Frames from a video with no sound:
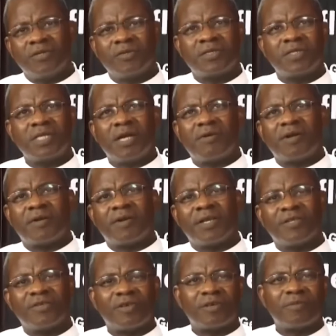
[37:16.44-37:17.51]
you see our
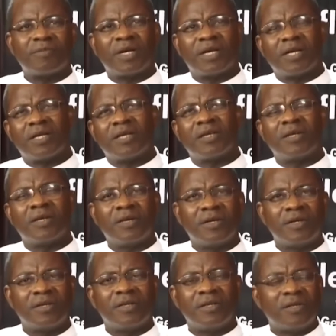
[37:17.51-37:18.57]
religion by
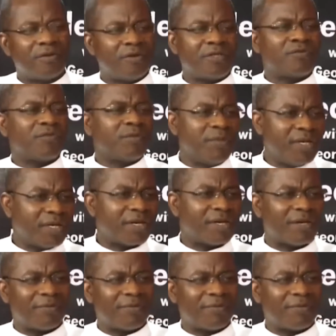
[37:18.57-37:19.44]
the noise we make.